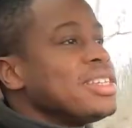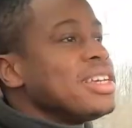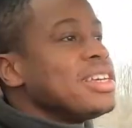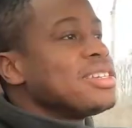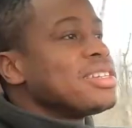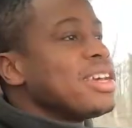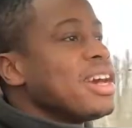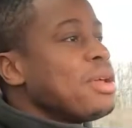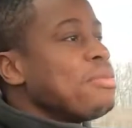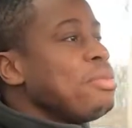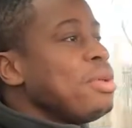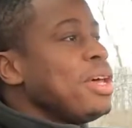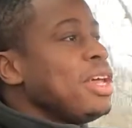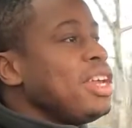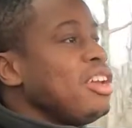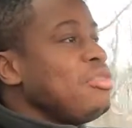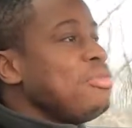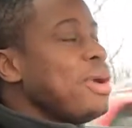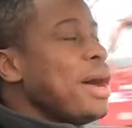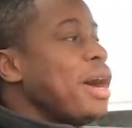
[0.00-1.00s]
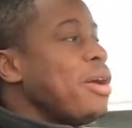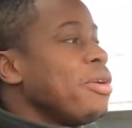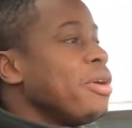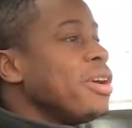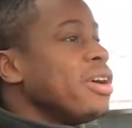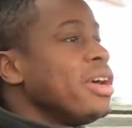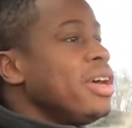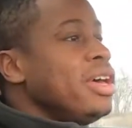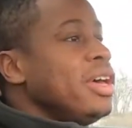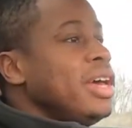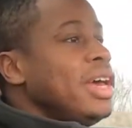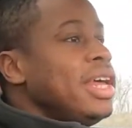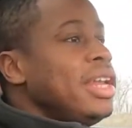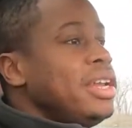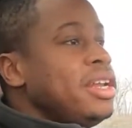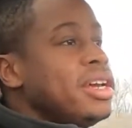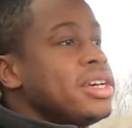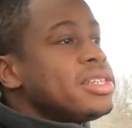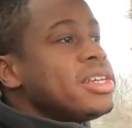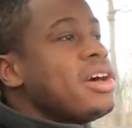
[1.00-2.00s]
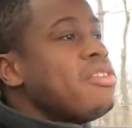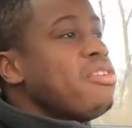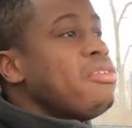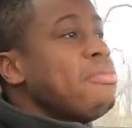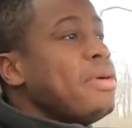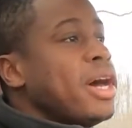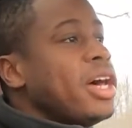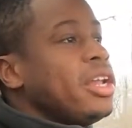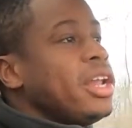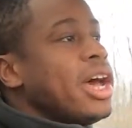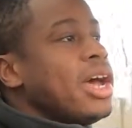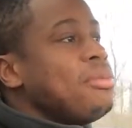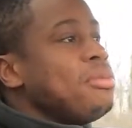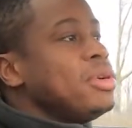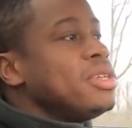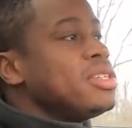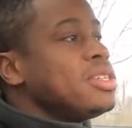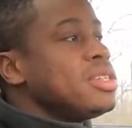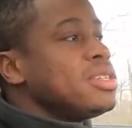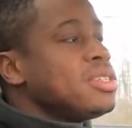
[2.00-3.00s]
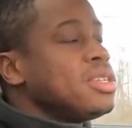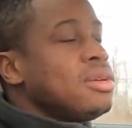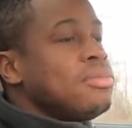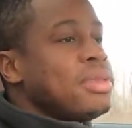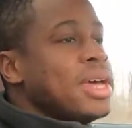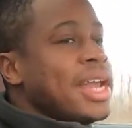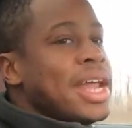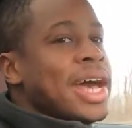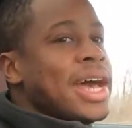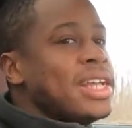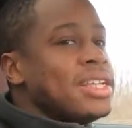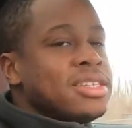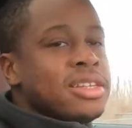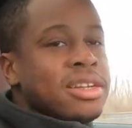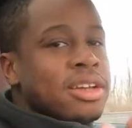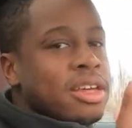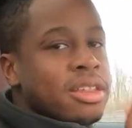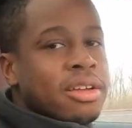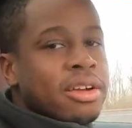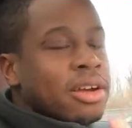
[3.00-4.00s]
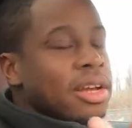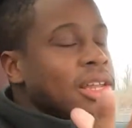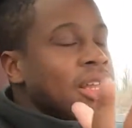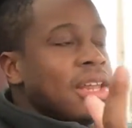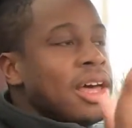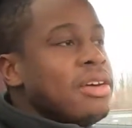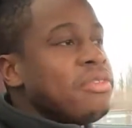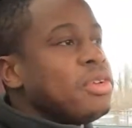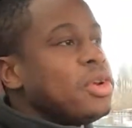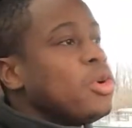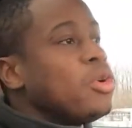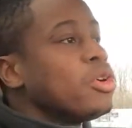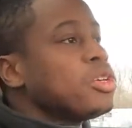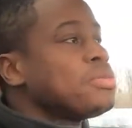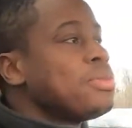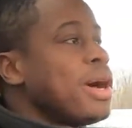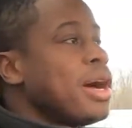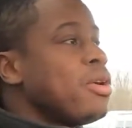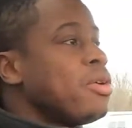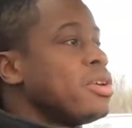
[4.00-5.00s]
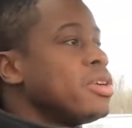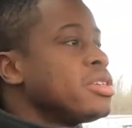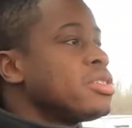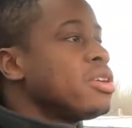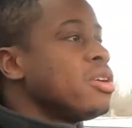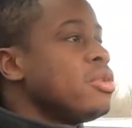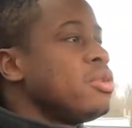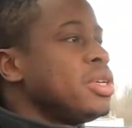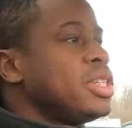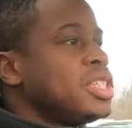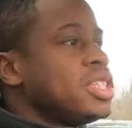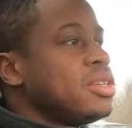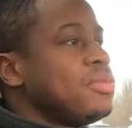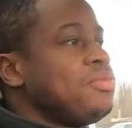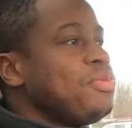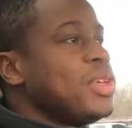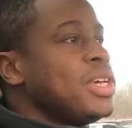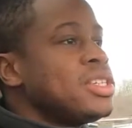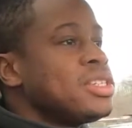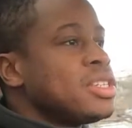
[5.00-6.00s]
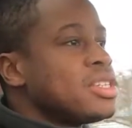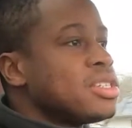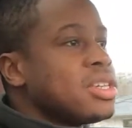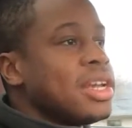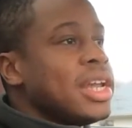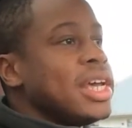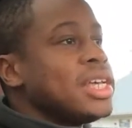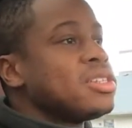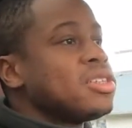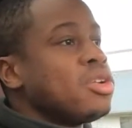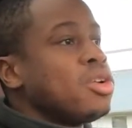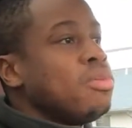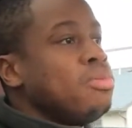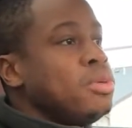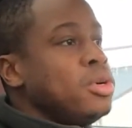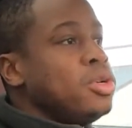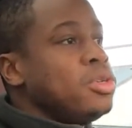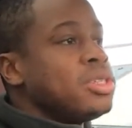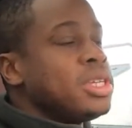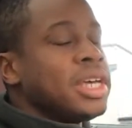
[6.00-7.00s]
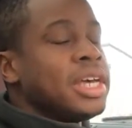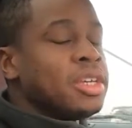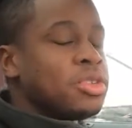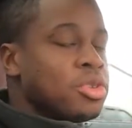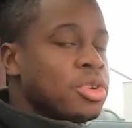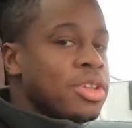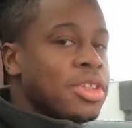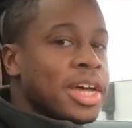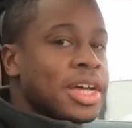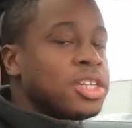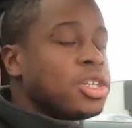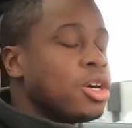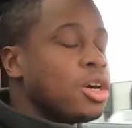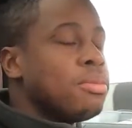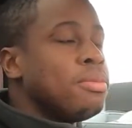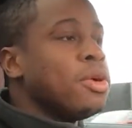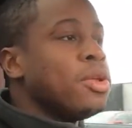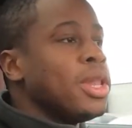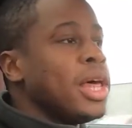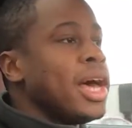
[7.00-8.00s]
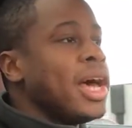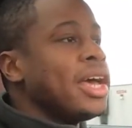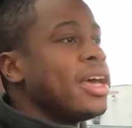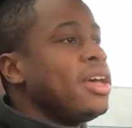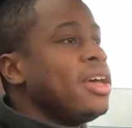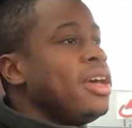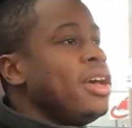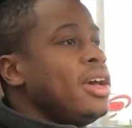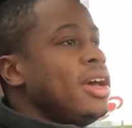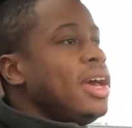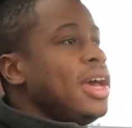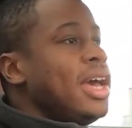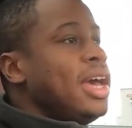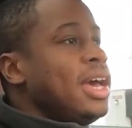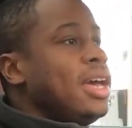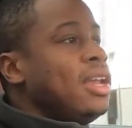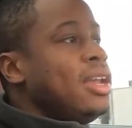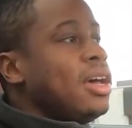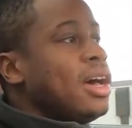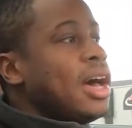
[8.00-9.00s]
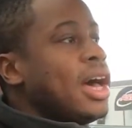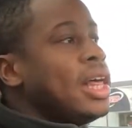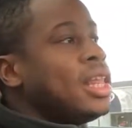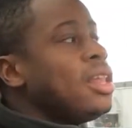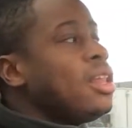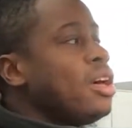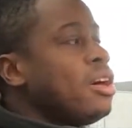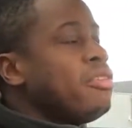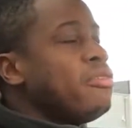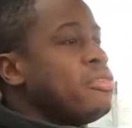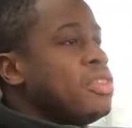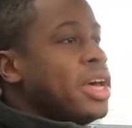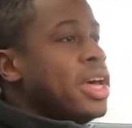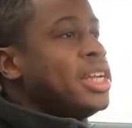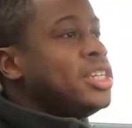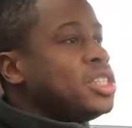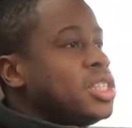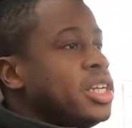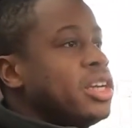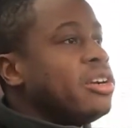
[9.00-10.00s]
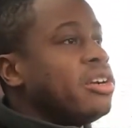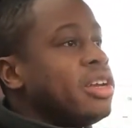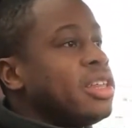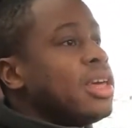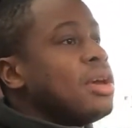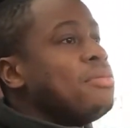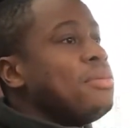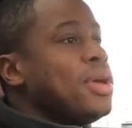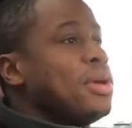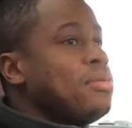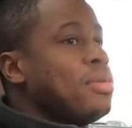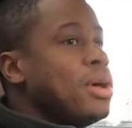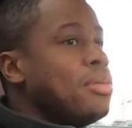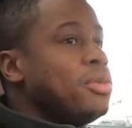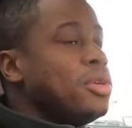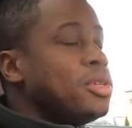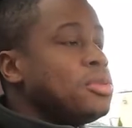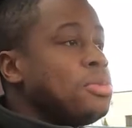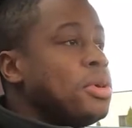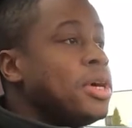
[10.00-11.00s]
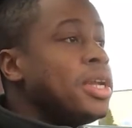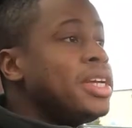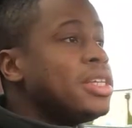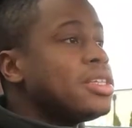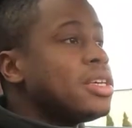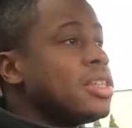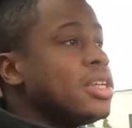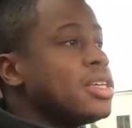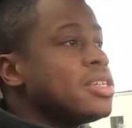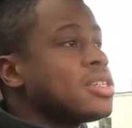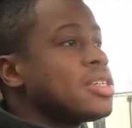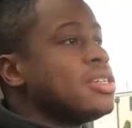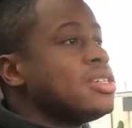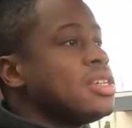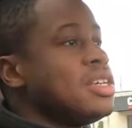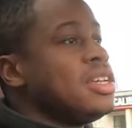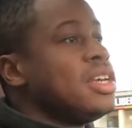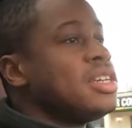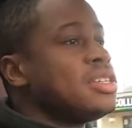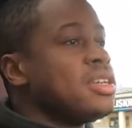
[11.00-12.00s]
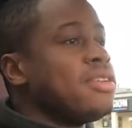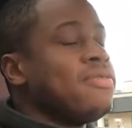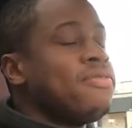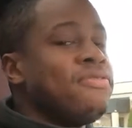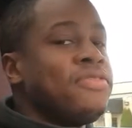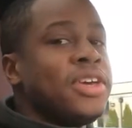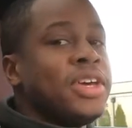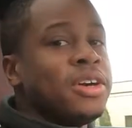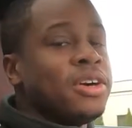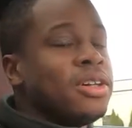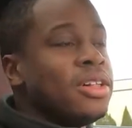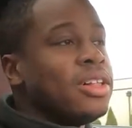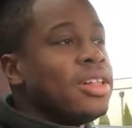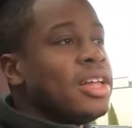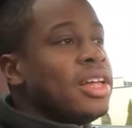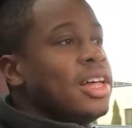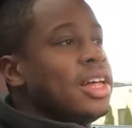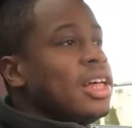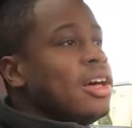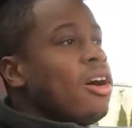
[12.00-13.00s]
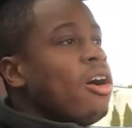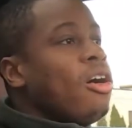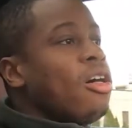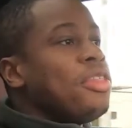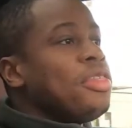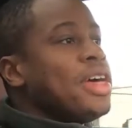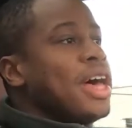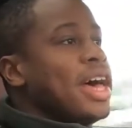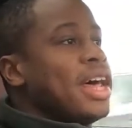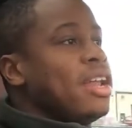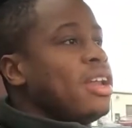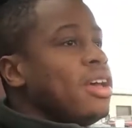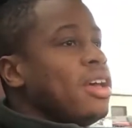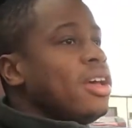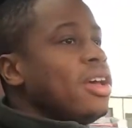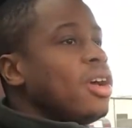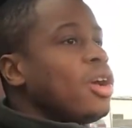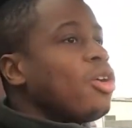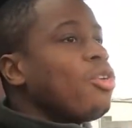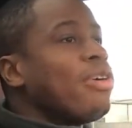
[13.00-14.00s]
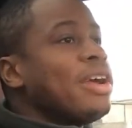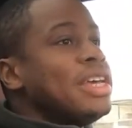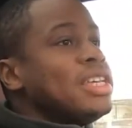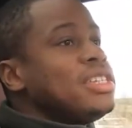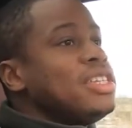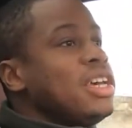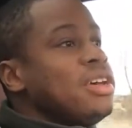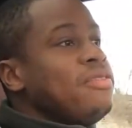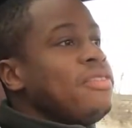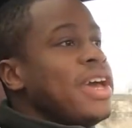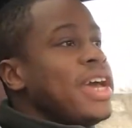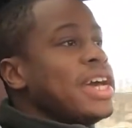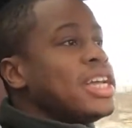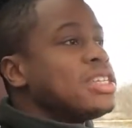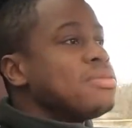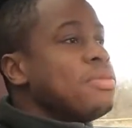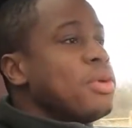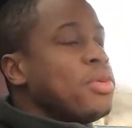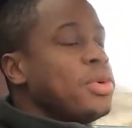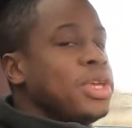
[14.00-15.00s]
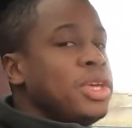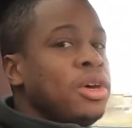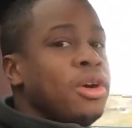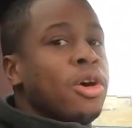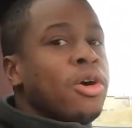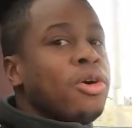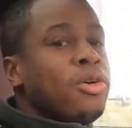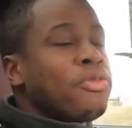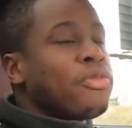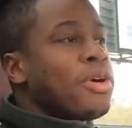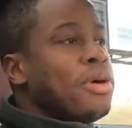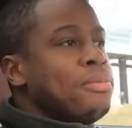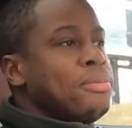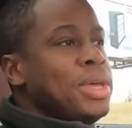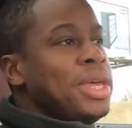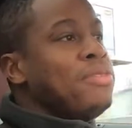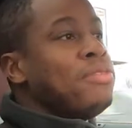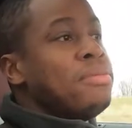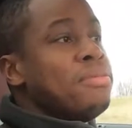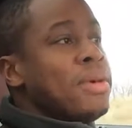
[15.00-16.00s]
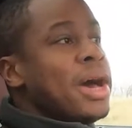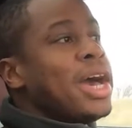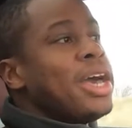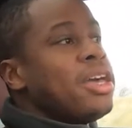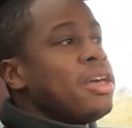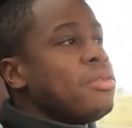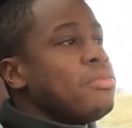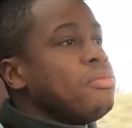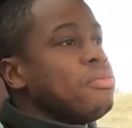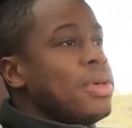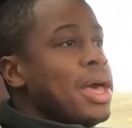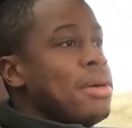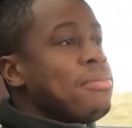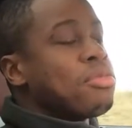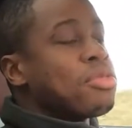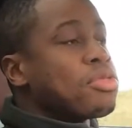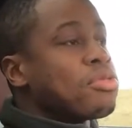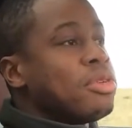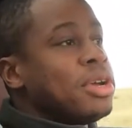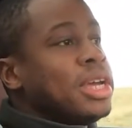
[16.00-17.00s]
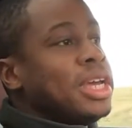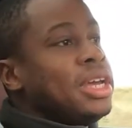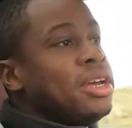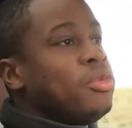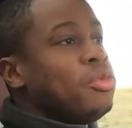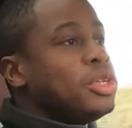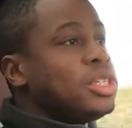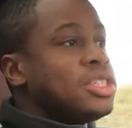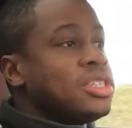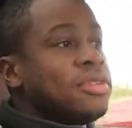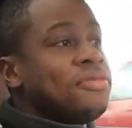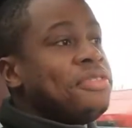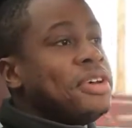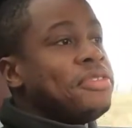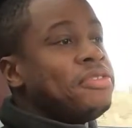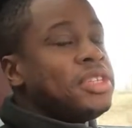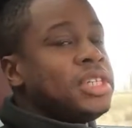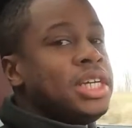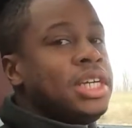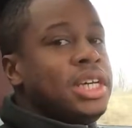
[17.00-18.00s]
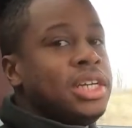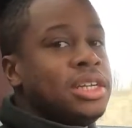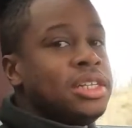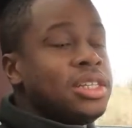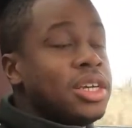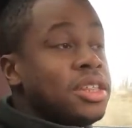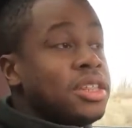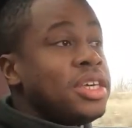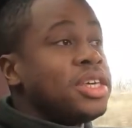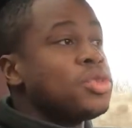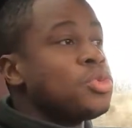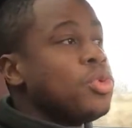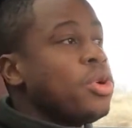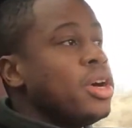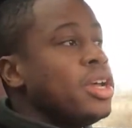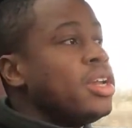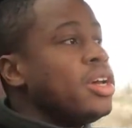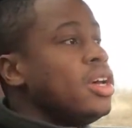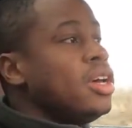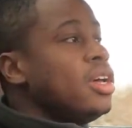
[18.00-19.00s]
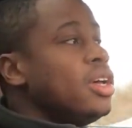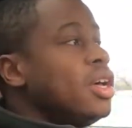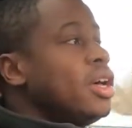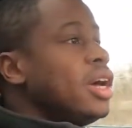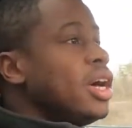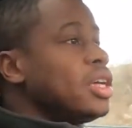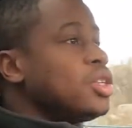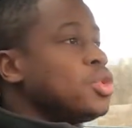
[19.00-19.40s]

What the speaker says: thing's got plenty of power. And it does have a mild hybrid system that adds another 11 horsepower or so, which is just a nice little boost. It gets rid of that turbo lag. And I love the engineering that BMW's put into this, because it doesn't feel all that crazy advanced. But when you go from even my M3, which is a 15, to this one, a